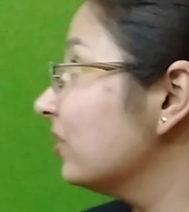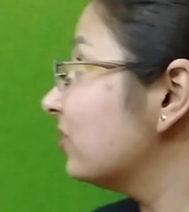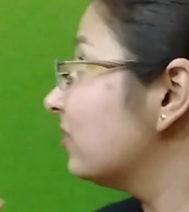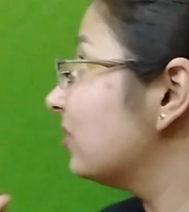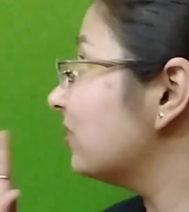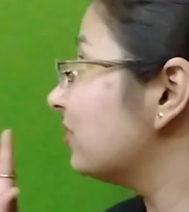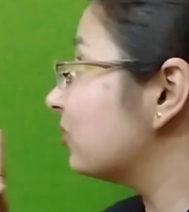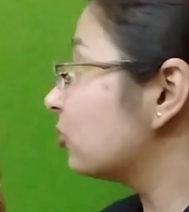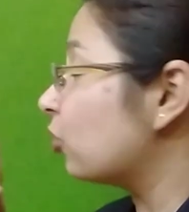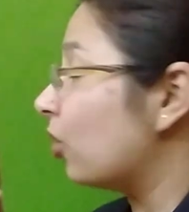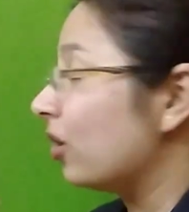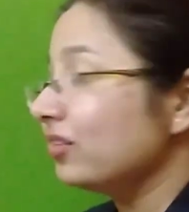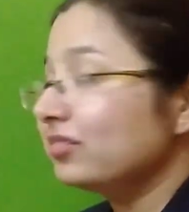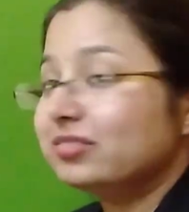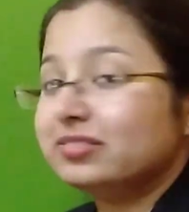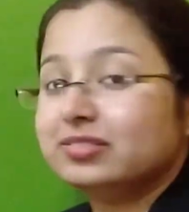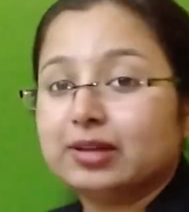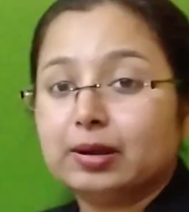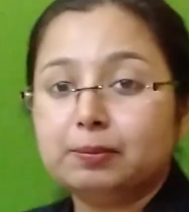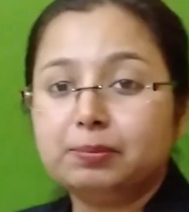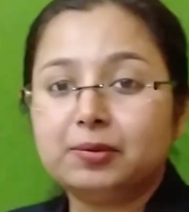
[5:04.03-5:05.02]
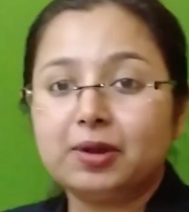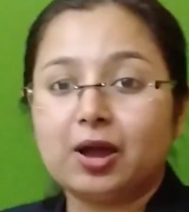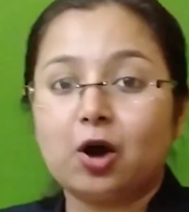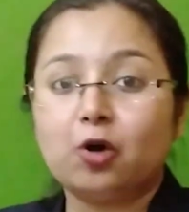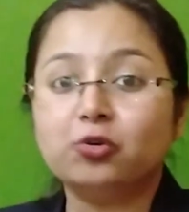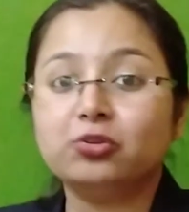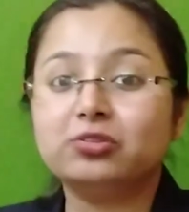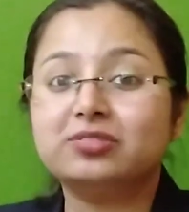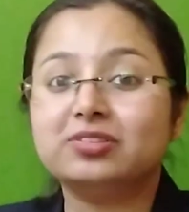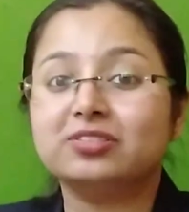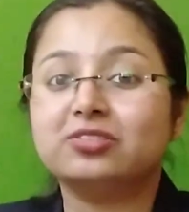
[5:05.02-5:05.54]
is this concept,
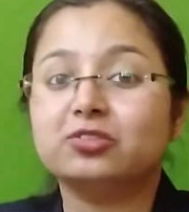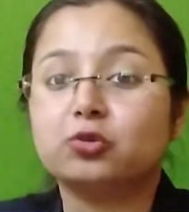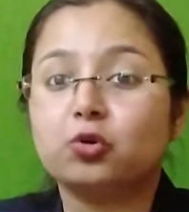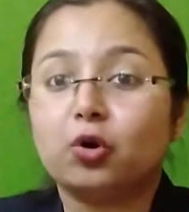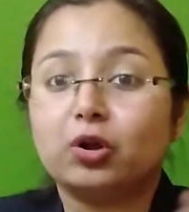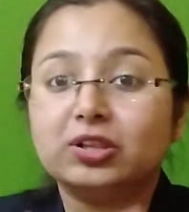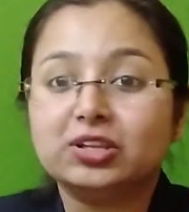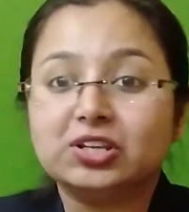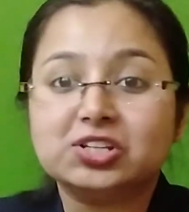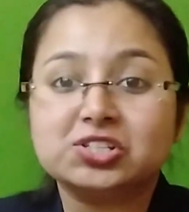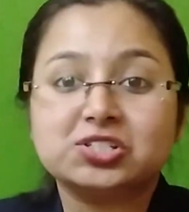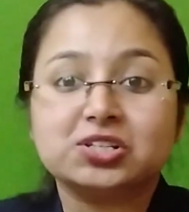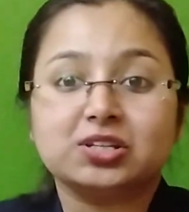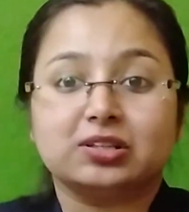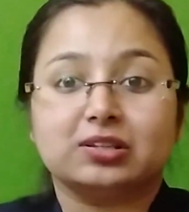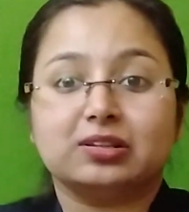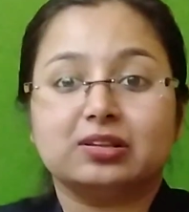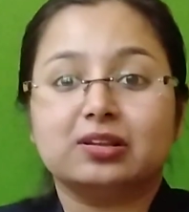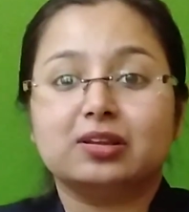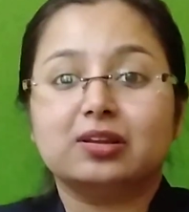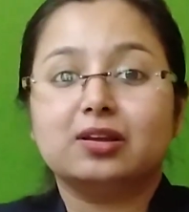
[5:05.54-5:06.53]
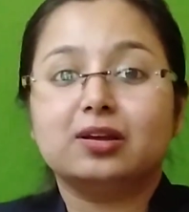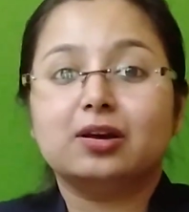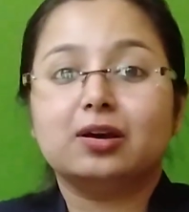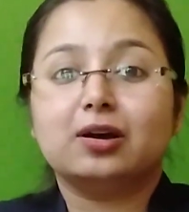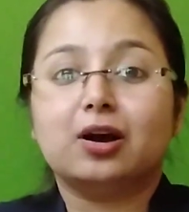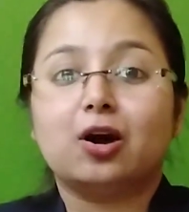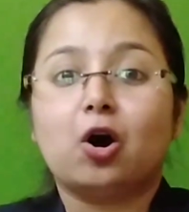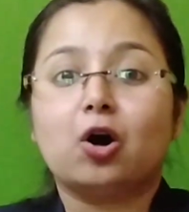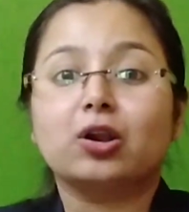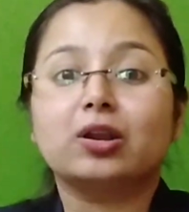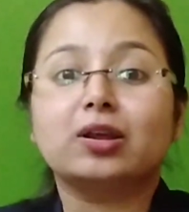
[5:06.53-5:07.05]
how is this coalition
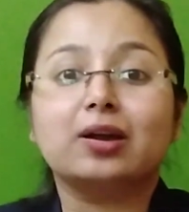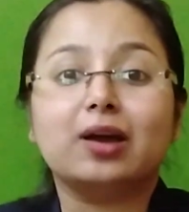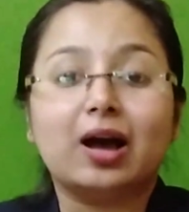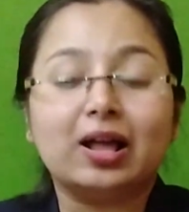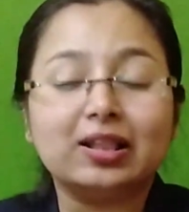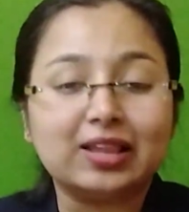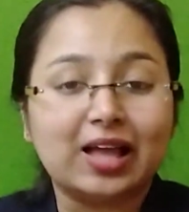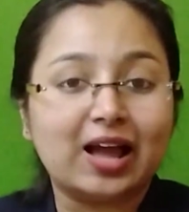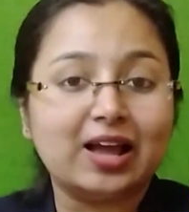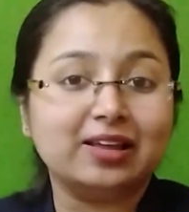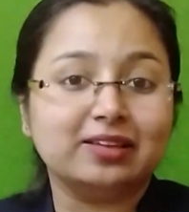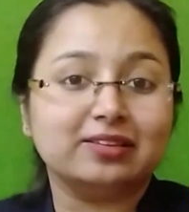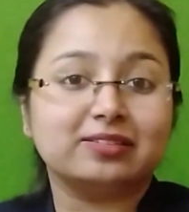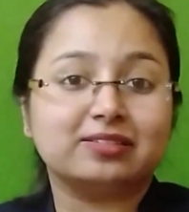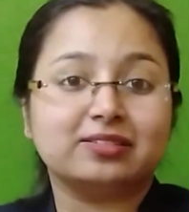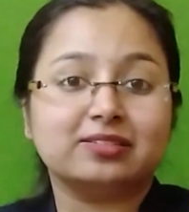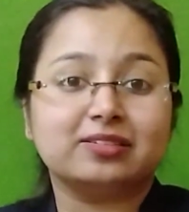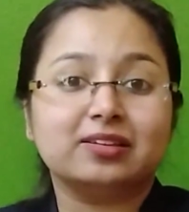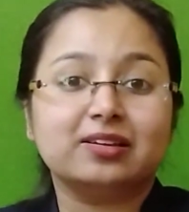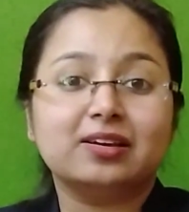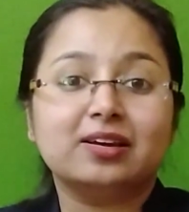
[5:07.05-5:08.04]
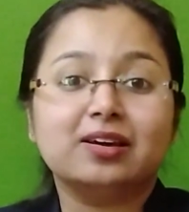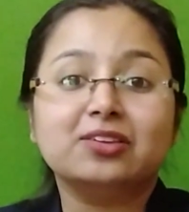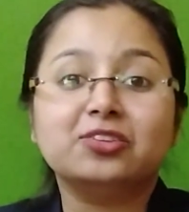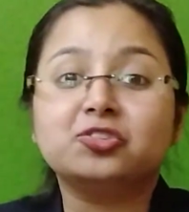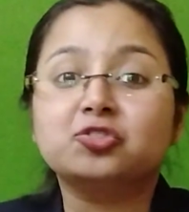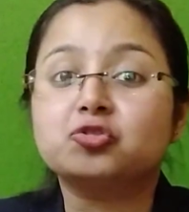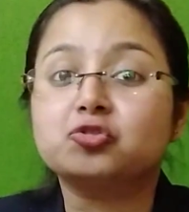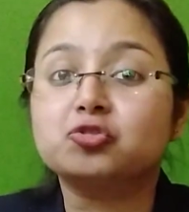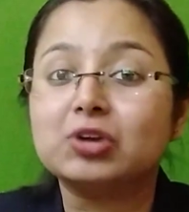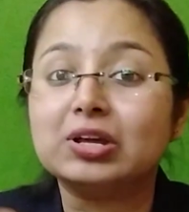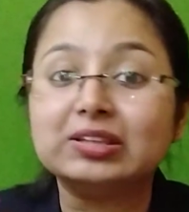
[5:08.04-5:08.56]
or alliance
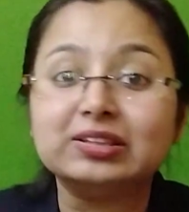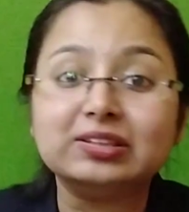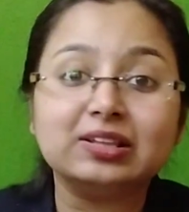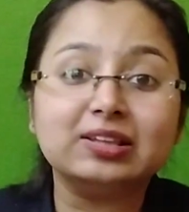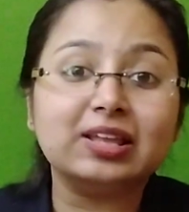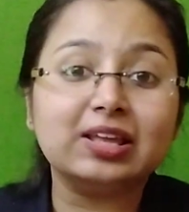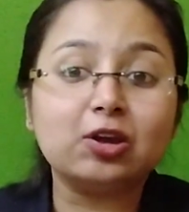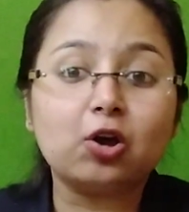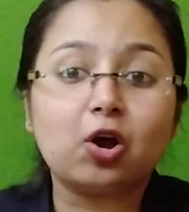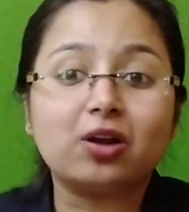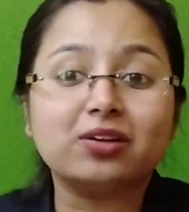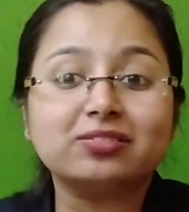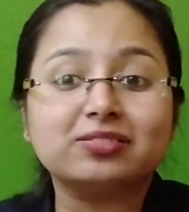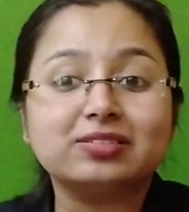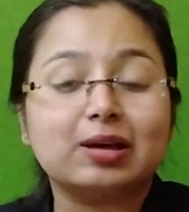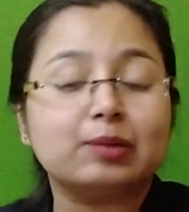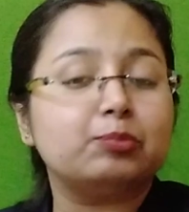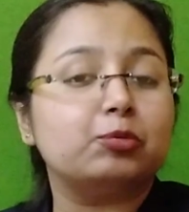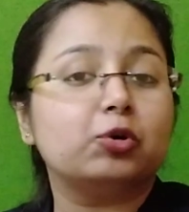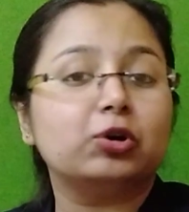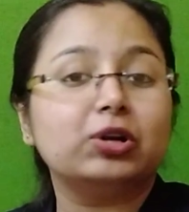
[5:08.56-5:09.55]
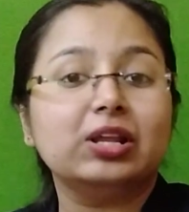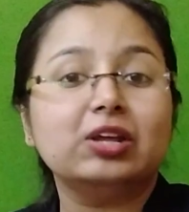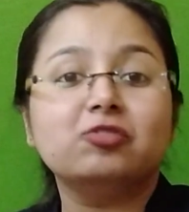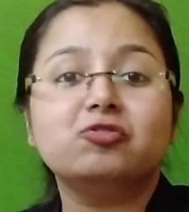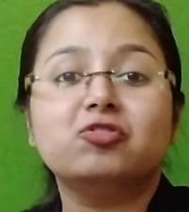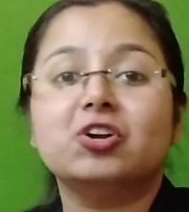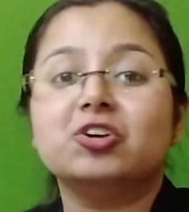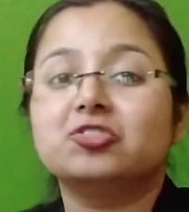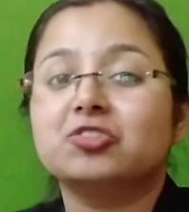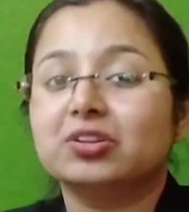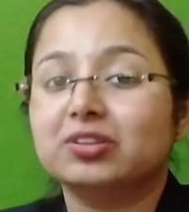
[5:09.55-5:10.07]
strengthening or supporting
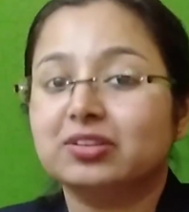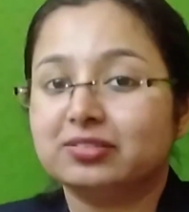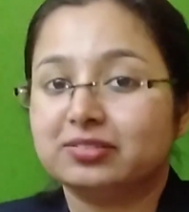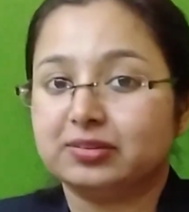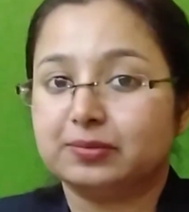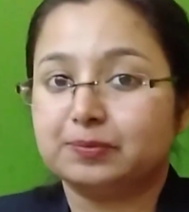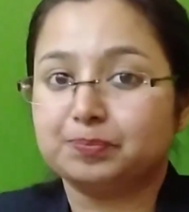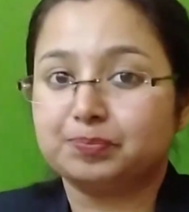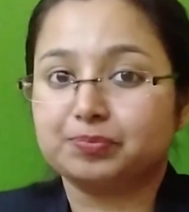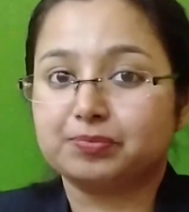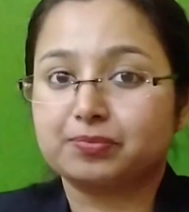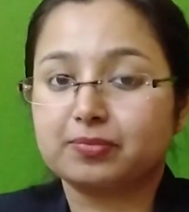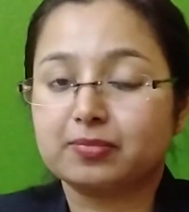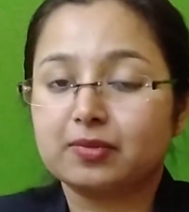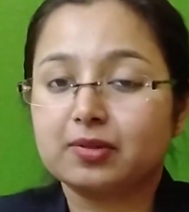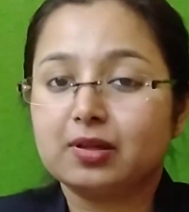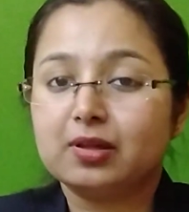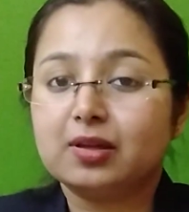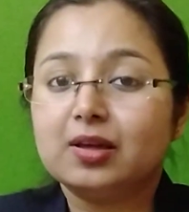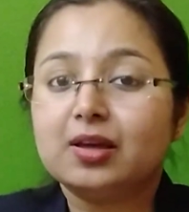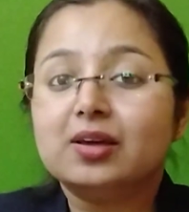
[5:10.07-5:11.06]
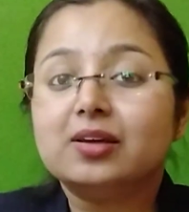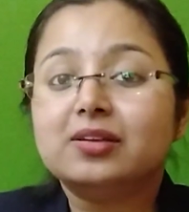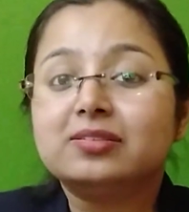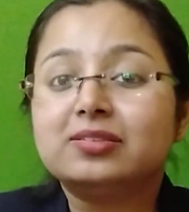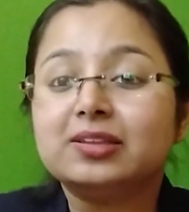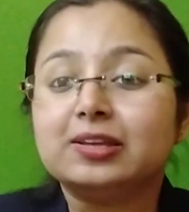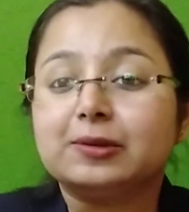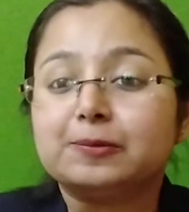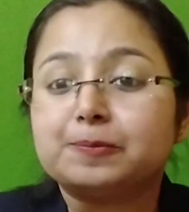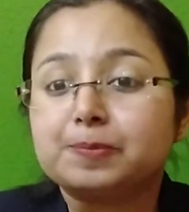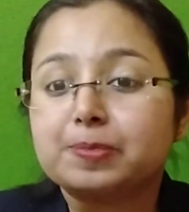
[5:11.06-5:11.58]
federalism?
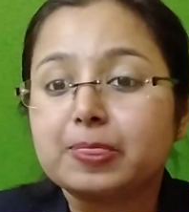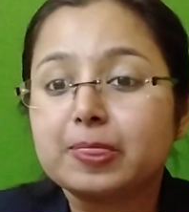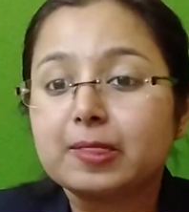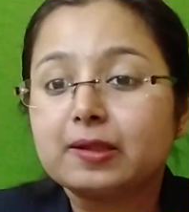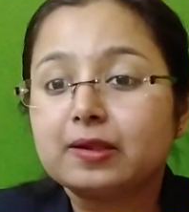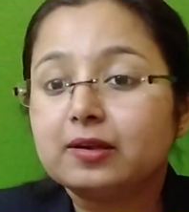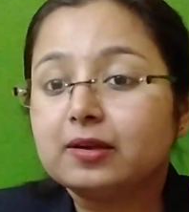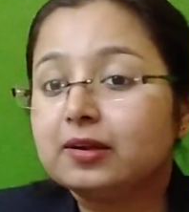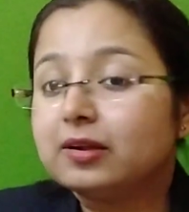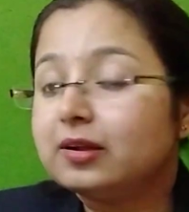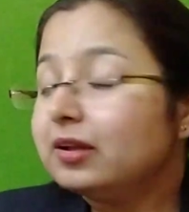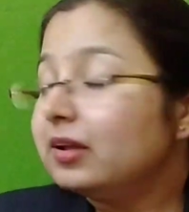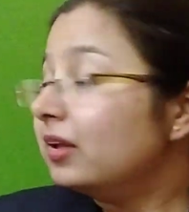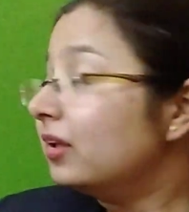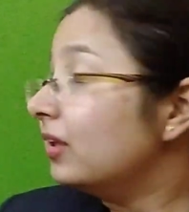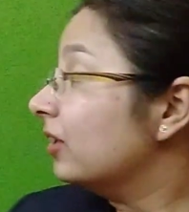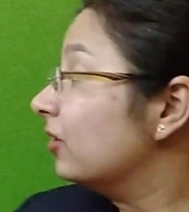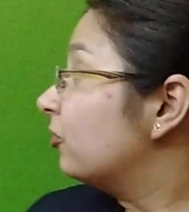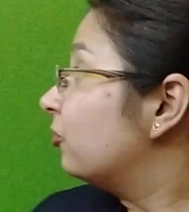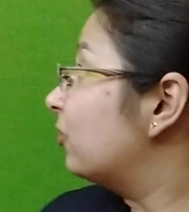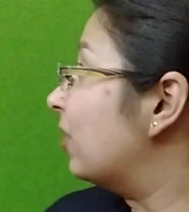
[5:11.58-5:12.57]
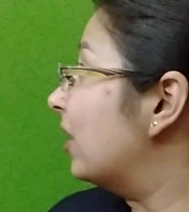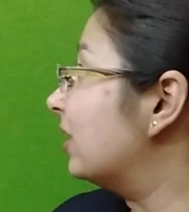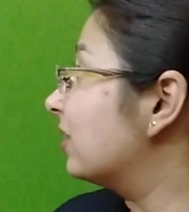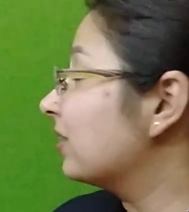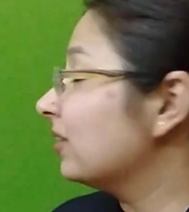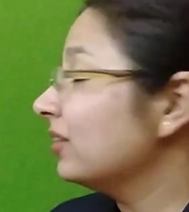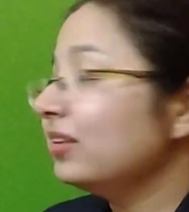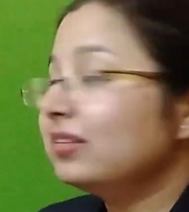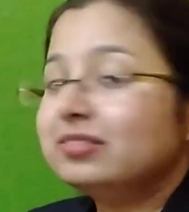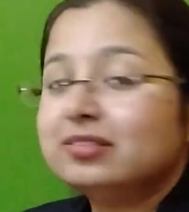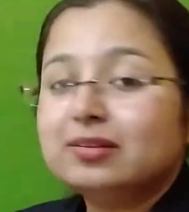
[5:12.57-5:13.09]
See,
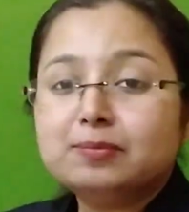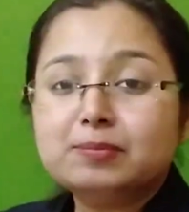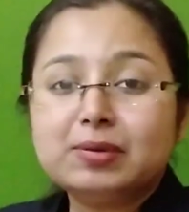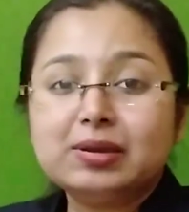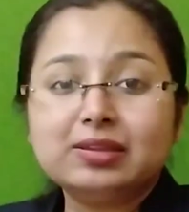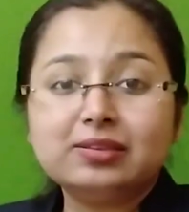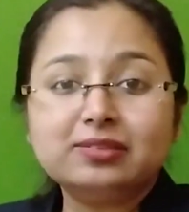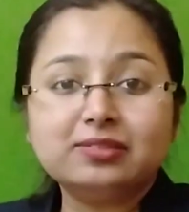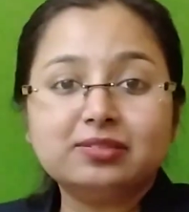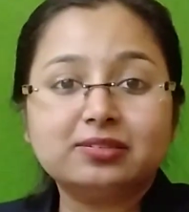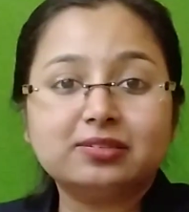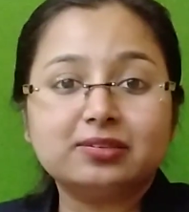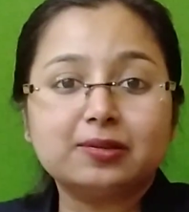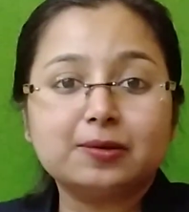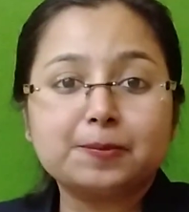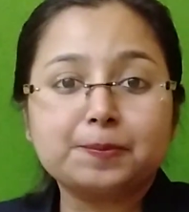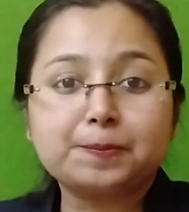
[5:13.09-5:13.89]
federalism means